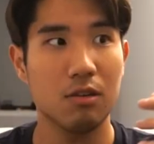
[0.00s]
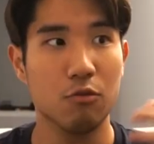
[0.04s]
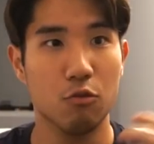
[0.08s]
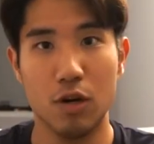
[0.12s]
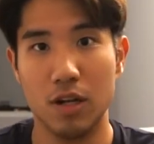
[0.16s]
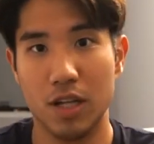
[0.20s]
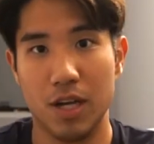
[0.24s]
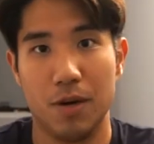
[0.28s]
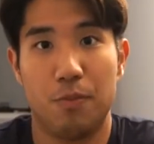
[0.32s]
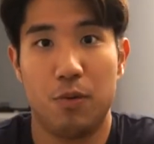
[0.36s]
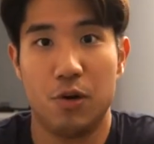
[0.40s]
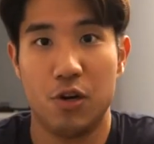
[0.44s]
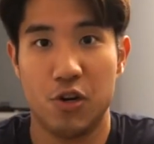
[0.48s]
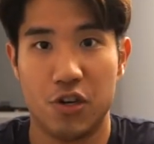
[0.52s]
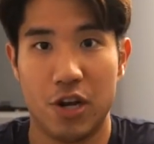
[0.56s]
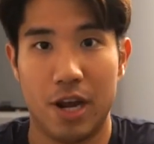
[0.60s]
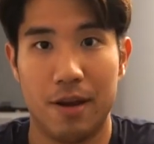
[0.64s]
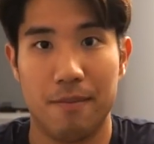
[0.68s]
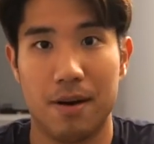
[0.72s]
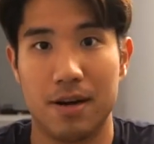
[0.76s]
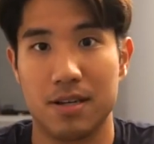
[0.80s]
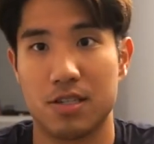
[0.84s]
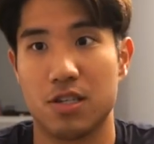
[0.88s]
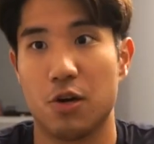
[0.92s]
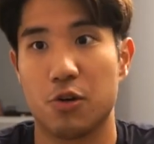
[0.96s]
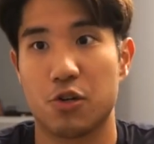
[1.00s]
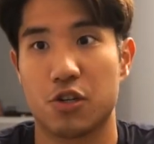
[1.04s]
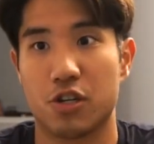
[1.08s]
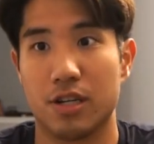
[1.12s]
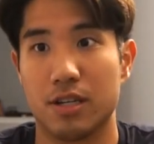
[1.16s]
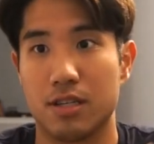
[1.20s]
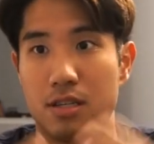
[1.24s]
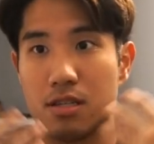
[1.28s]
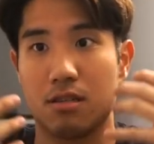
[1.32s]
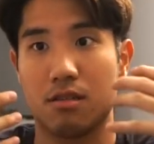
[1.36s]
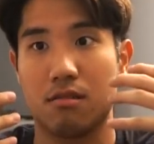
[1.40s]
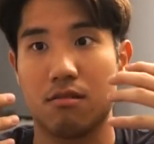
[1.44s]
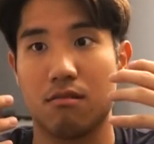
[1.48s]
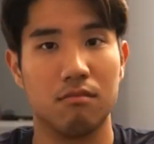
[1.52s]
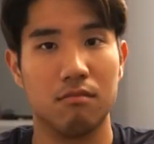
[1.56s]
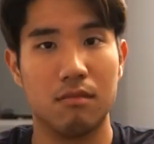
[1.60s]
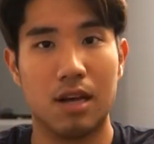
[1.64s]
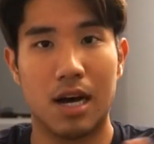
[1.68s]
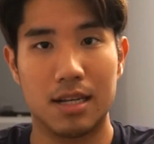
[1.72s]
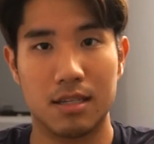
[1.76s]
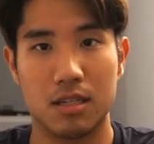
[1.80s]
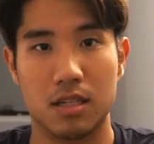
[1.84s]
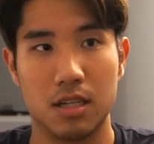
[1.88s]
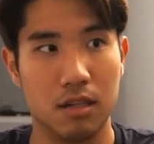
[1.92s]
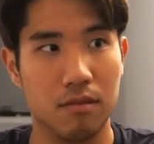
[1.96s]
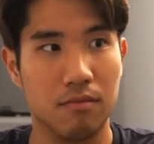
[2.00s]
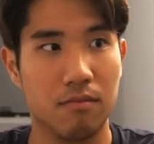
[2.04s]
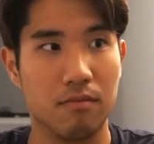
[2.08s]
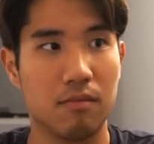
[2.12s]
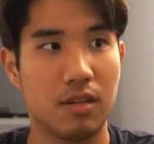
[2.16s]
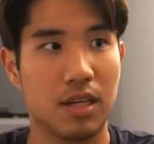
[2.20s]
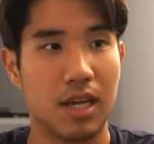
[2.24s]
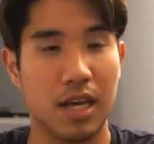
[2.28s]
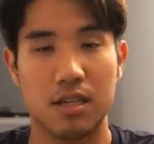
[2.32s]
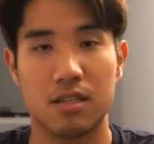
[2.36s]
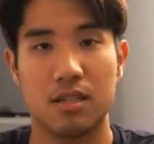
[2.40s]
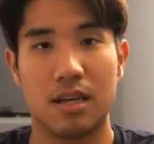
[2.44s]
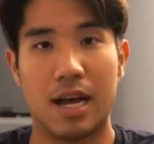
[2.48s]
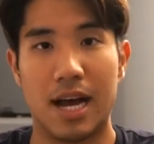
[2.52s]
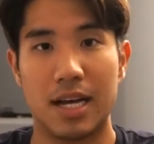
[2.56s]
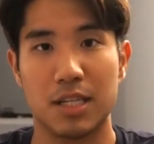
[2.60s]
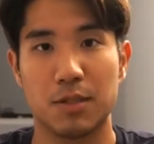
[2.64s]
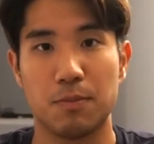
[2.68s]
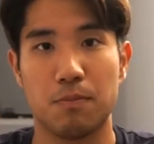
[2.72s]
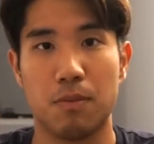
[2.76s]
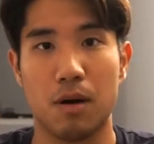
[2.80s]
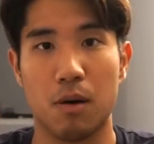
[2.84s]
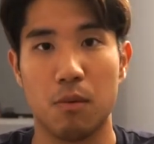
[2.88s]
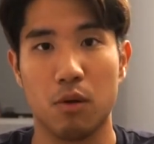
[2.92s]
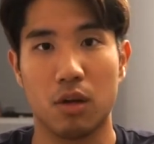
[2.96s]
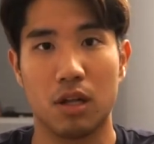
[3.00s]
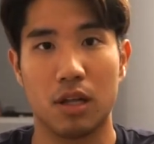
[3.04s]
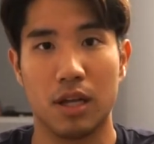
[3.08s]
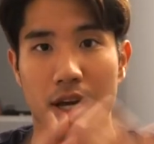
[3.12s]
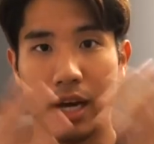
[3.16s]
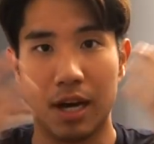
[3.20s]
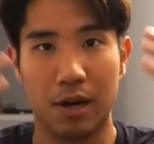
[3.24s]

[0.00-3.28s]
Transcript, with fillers: Really appreciate my associates, not to kiss ass publicly.